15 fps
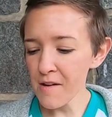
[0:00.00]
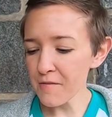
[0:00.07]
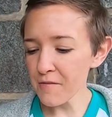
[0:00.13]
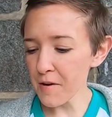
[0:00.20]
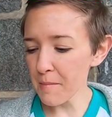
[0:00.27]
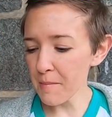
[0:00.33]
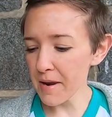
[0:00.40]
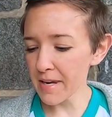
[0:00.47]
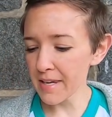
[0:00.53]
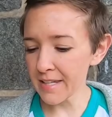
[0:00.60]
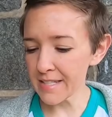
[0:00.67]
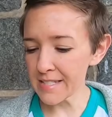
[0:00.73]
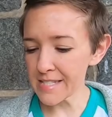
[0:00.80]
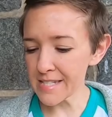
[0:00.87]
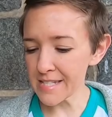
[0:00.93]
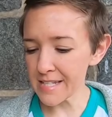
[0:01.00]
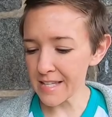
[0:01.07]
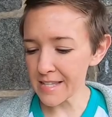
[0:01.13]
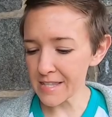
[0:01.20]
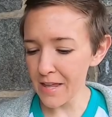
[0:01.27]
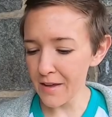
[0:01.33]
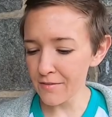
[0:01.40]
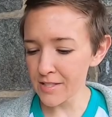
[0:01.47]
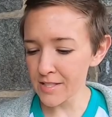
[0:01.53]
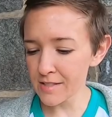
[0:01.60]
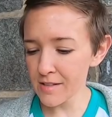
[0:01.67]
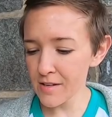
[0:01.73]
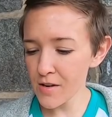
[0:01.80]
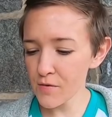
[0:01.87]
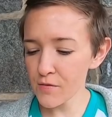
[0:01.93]
from
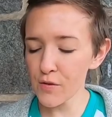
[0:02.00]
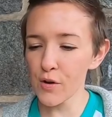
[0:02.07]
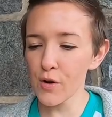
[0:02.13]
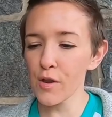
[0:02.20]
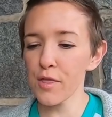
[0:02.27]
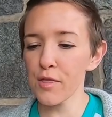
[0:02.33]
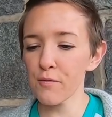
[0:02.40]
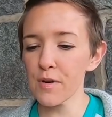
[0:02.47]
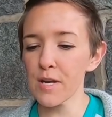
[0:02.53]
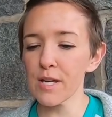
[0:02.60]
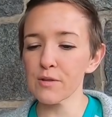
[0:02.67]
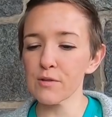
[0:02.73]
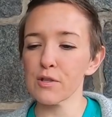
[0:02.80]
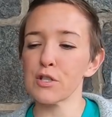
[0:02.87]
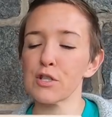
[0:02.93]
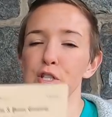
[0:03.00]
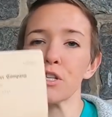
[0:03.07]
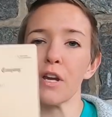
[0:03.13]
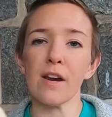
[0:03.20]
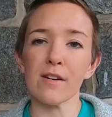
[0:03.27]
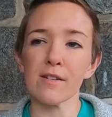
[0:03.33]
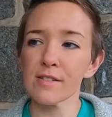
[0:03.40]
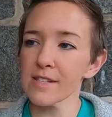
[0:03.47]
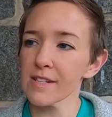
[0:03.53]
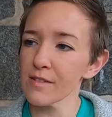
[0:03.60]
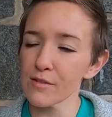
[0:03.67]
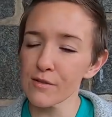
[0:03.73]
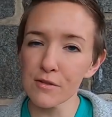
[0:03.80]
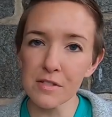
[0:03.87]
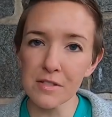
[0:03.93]
1911 for 300 shares in
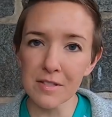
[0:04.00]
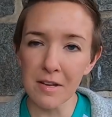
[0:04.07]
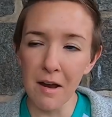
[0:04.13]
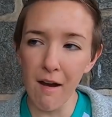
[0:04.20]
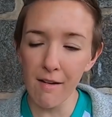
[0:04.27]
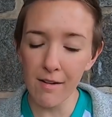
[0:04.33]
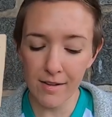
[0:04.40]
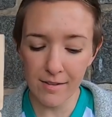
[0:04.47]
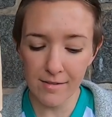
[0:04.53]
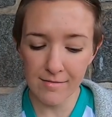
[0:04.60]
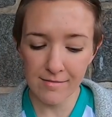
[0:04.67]
their stock.